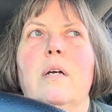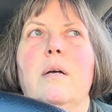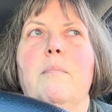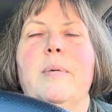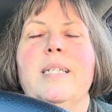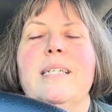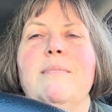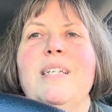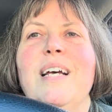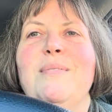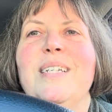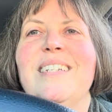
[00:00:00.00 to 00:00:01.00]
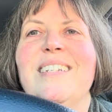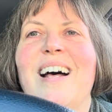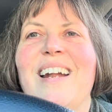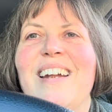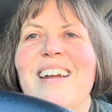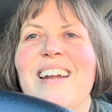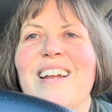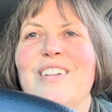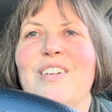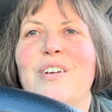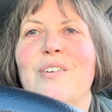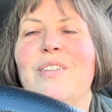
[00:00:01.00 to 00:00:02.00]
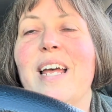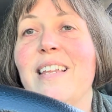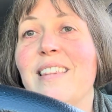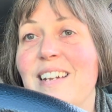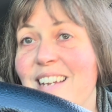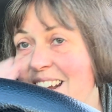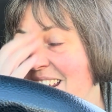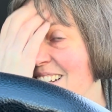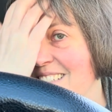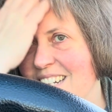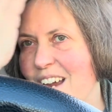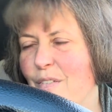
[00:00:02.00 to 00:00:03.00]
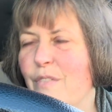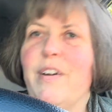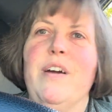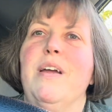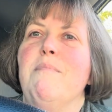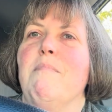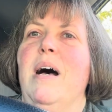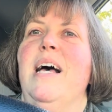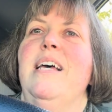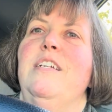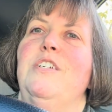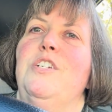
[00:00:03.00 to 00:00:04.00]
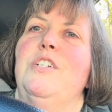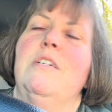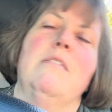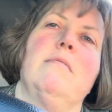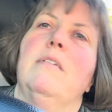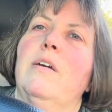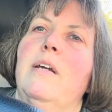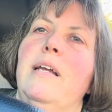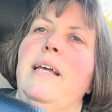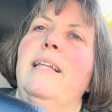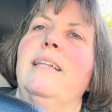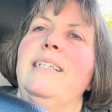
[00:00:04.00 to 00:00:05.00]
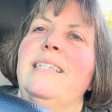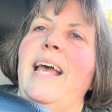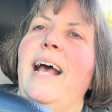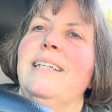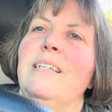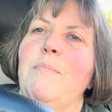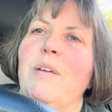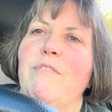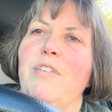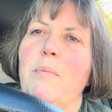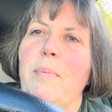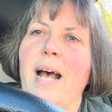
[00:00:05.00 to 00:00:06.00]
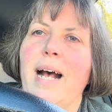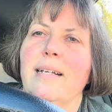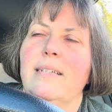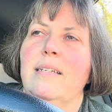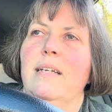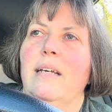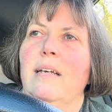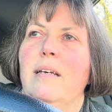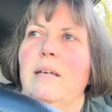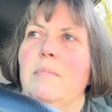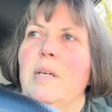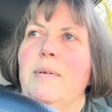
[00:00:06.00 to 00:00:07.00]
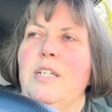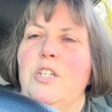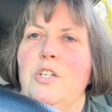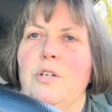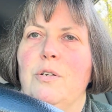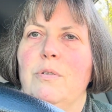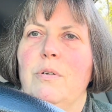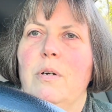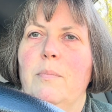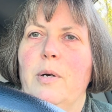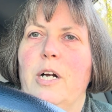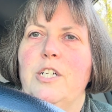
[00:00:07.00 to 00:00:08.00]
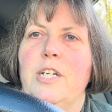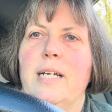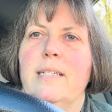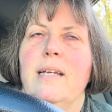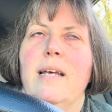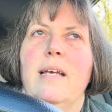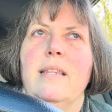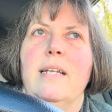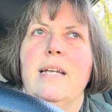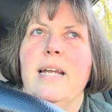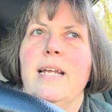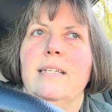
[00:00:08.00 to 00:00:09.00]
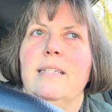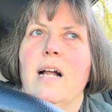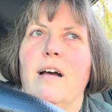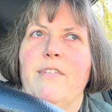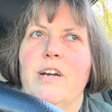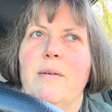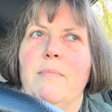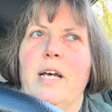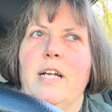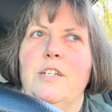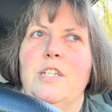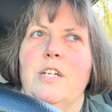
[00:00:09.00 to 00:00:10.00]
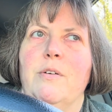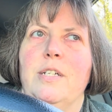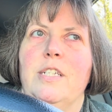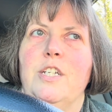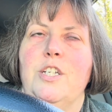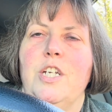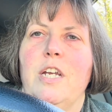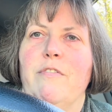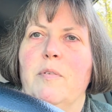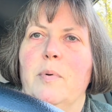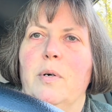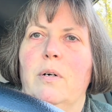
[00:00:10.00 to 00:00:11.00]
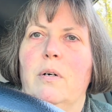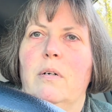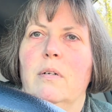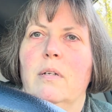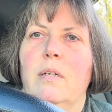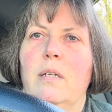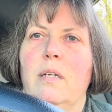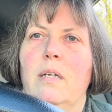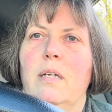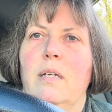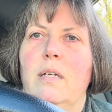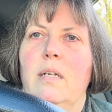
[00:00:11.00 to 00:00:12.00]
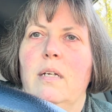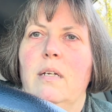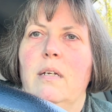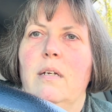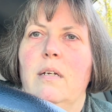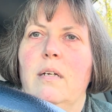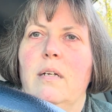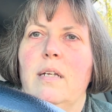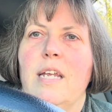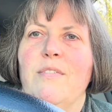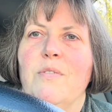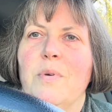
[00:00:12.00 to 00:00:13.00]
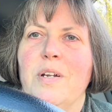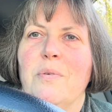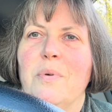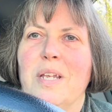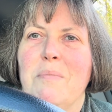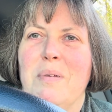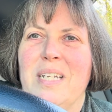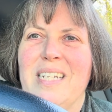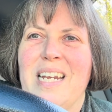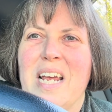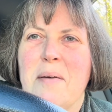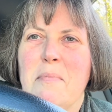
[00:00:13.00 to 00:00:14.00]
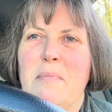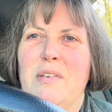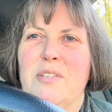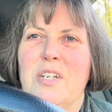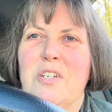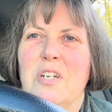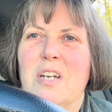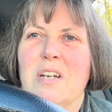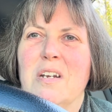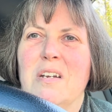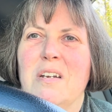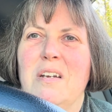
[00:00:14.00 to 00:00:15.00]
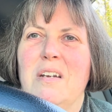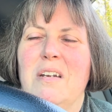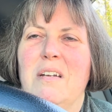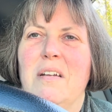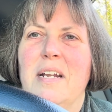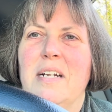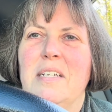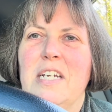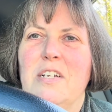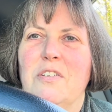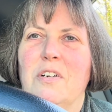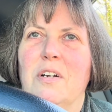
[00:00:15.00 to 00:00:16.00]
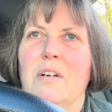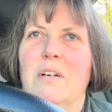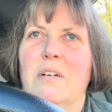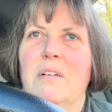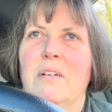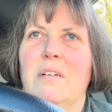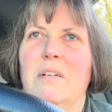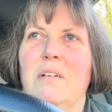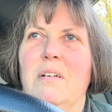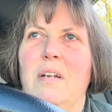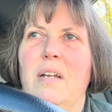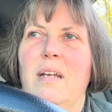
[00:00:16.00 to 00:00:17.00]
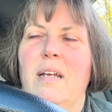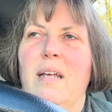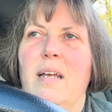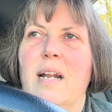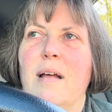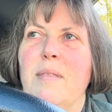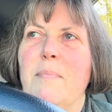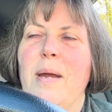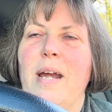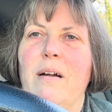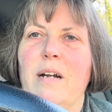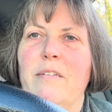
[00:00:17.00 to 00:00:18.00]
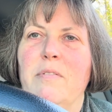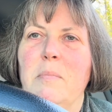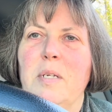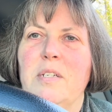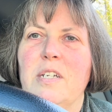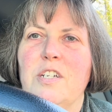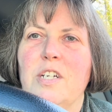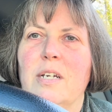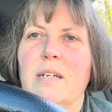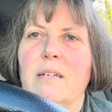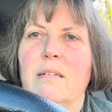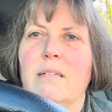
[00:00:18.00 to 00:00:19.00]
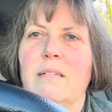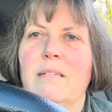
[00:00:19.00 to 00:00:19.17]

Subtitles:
but sometimes it's not a knitting clue. Like the knitting is never very much. At least it hasn't been for the past maybe 2 projects. The knitting is not very much, so it's achievable even when you're really busy. I'm a musician and a teacher, and I'm the parent of a musician,